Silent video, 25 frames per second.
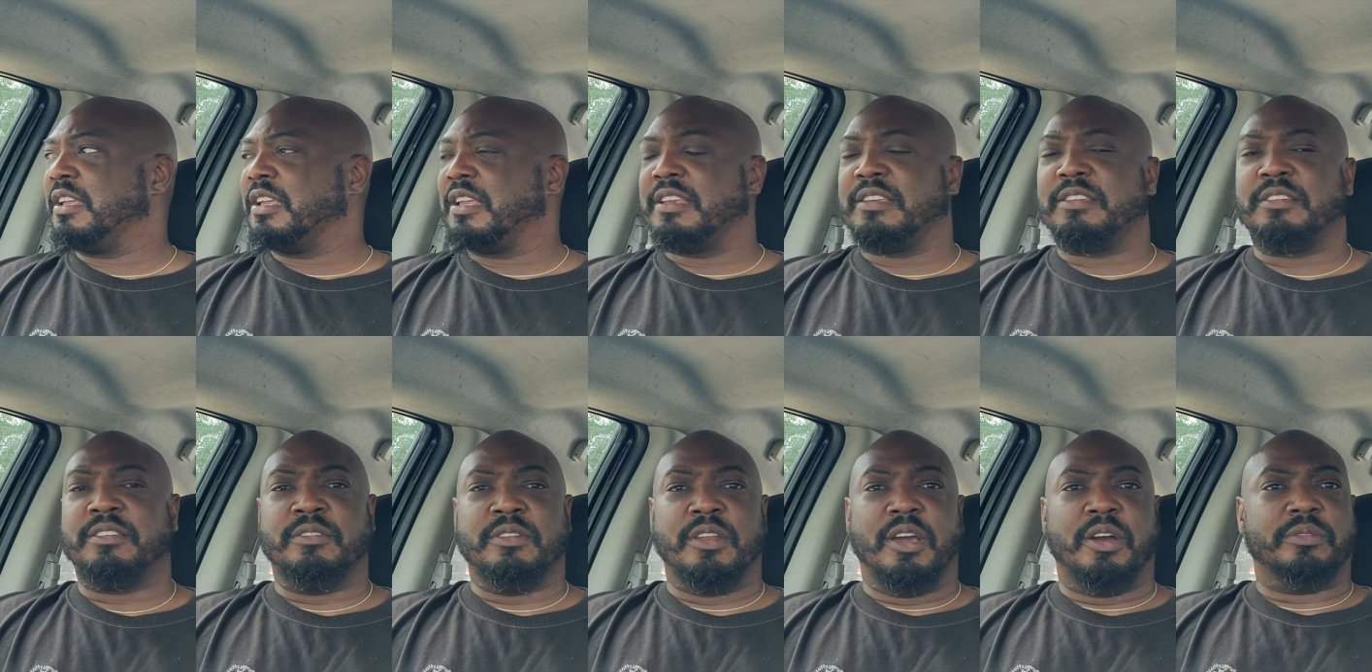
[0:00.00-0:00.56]

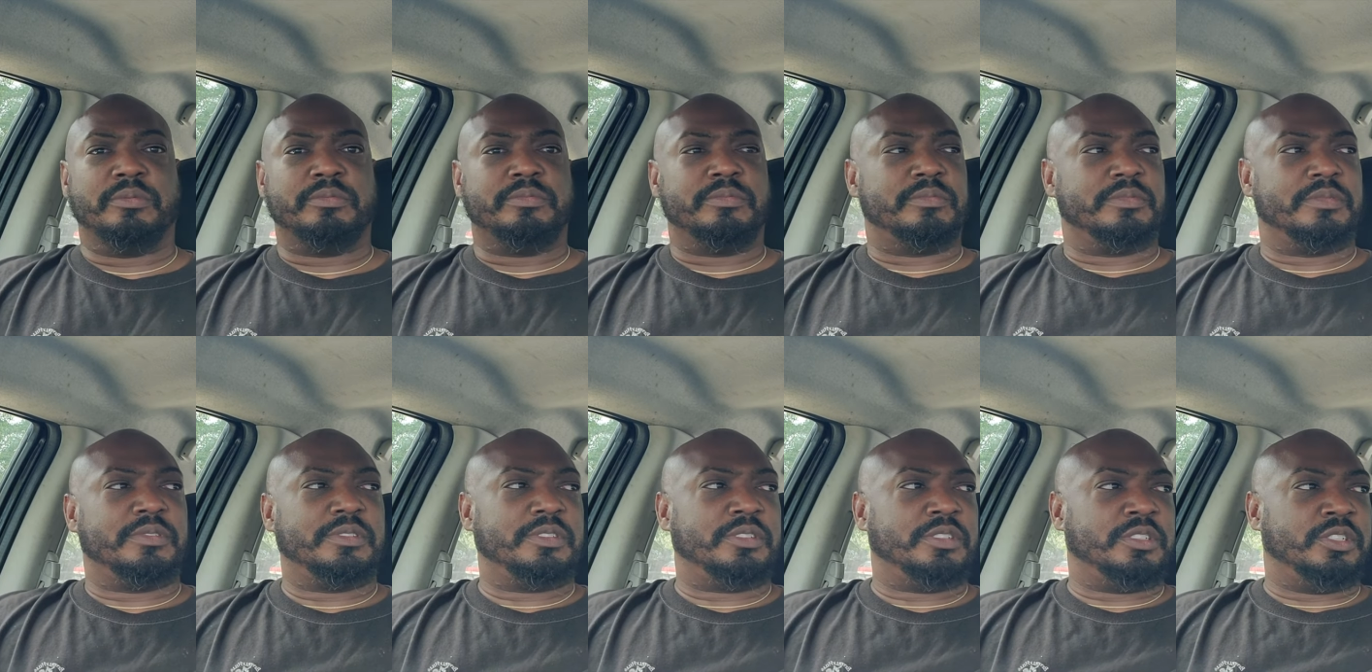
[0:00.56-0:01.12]
you know,
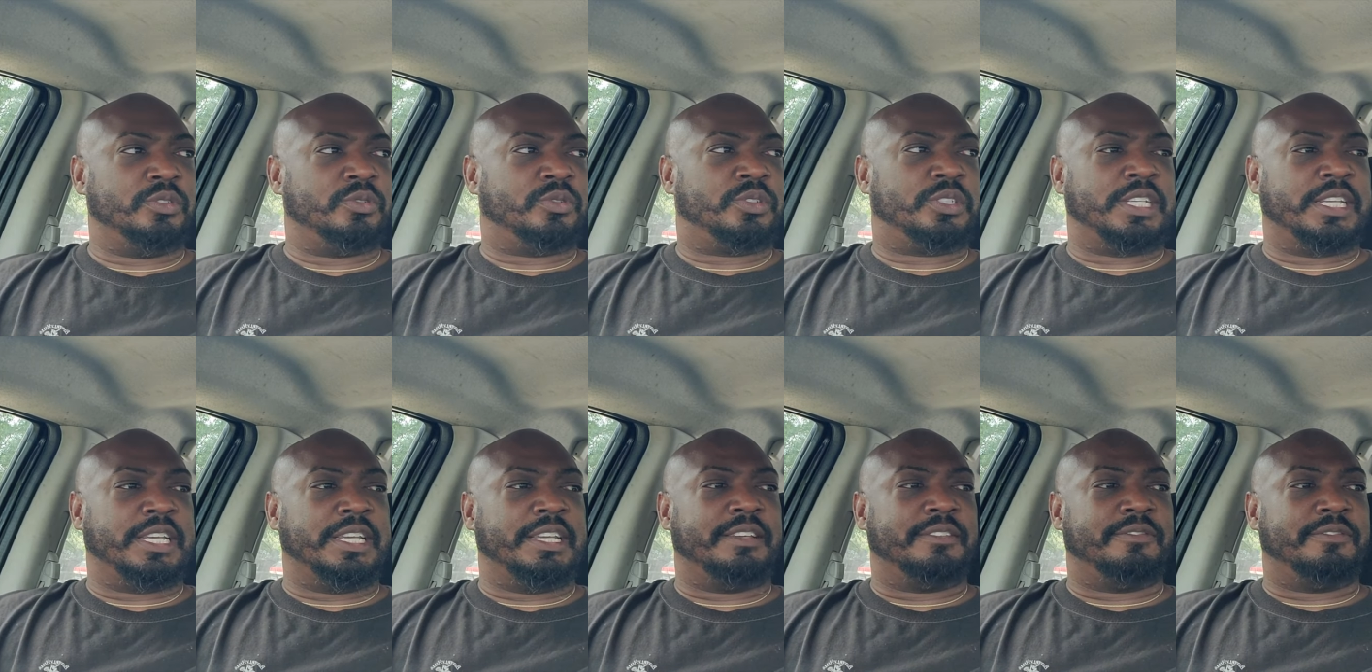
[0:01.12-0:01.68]
you
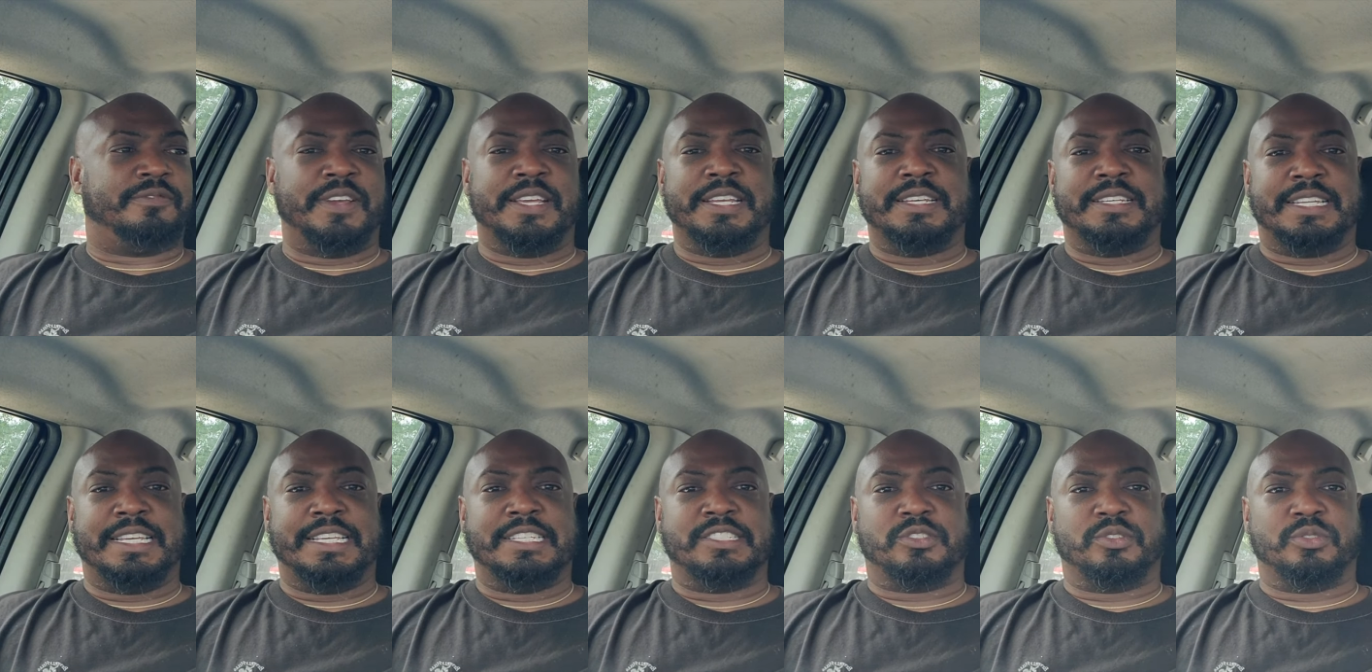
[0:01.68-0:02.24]
see Vin
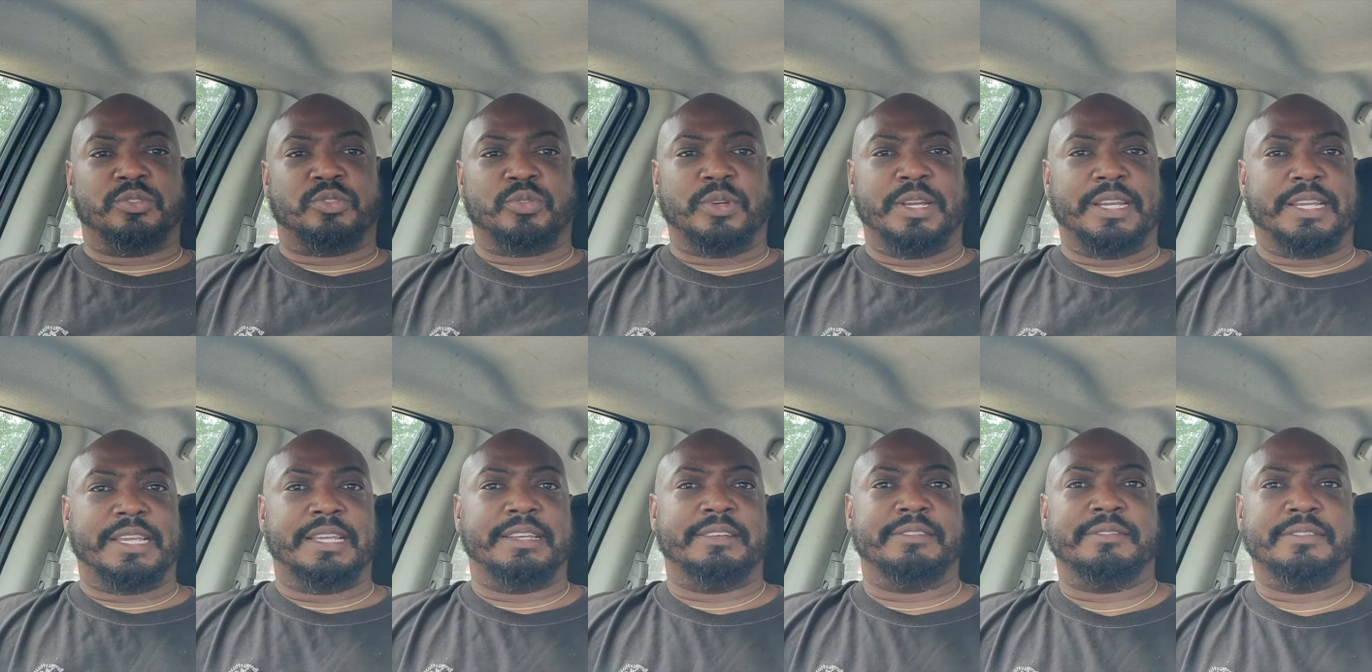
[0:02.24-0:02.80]
Diesel
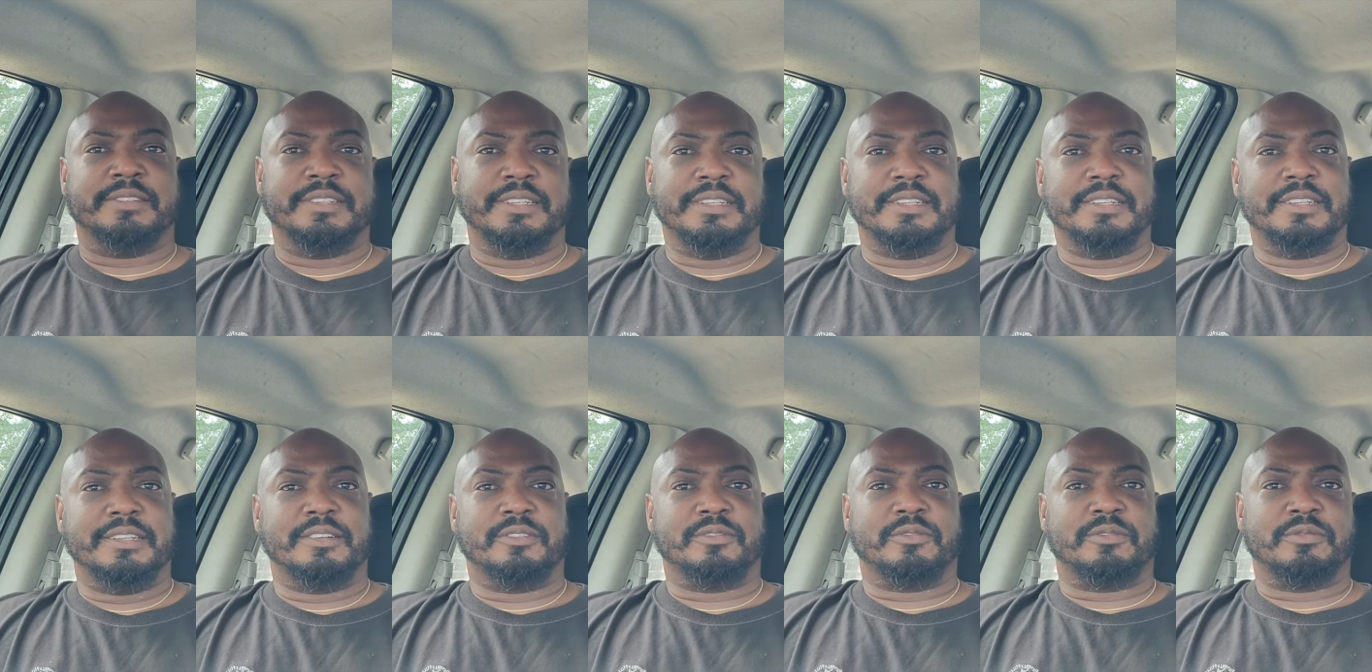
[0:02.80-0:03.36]
drinking
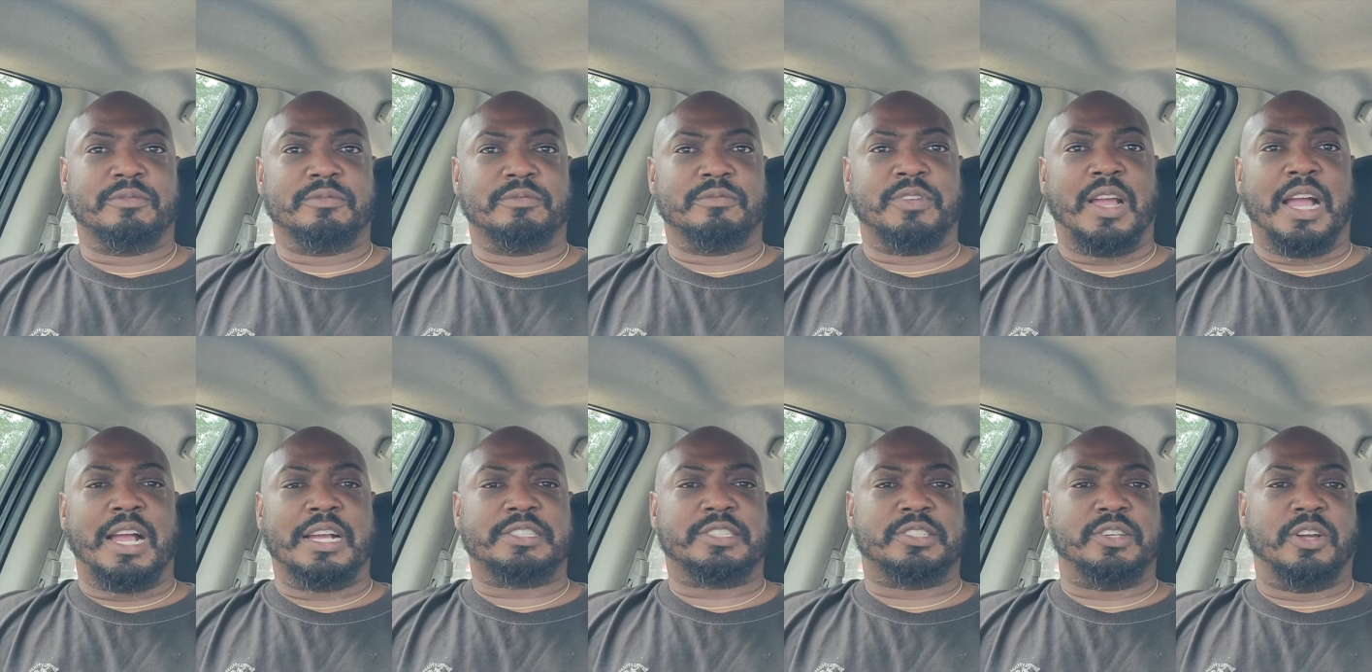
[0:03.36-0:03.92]

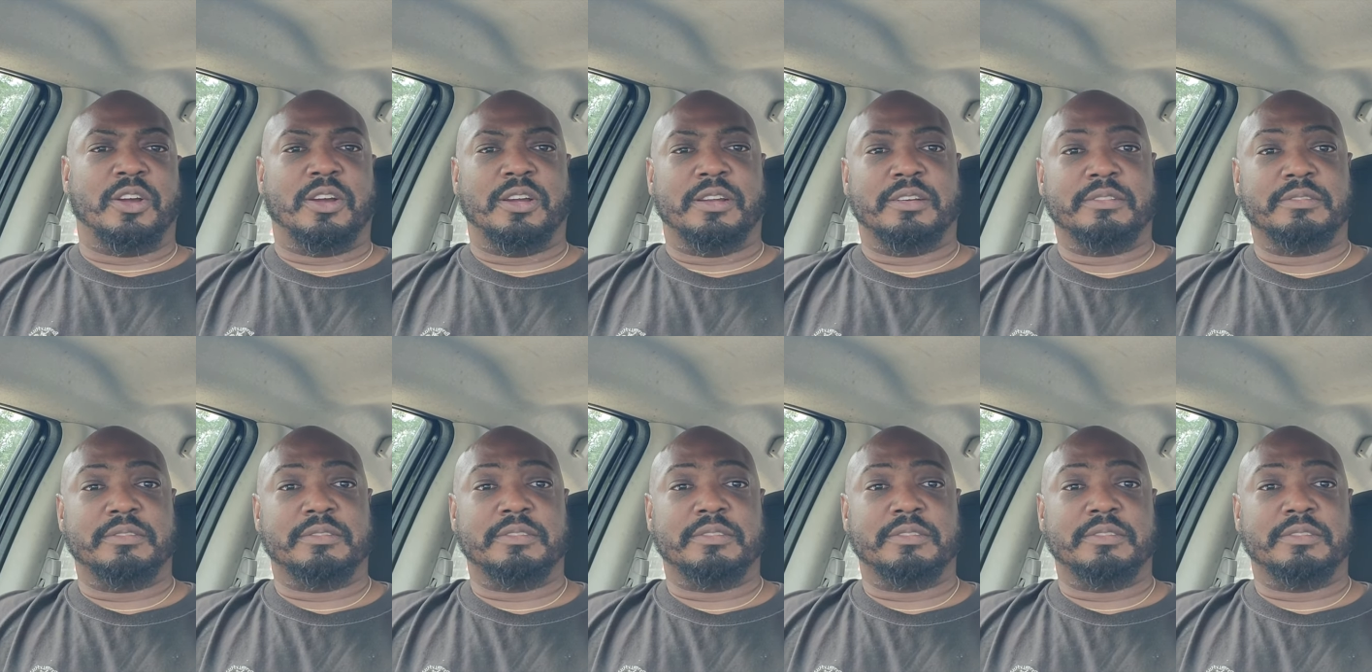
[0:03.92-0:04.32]
Rockstar.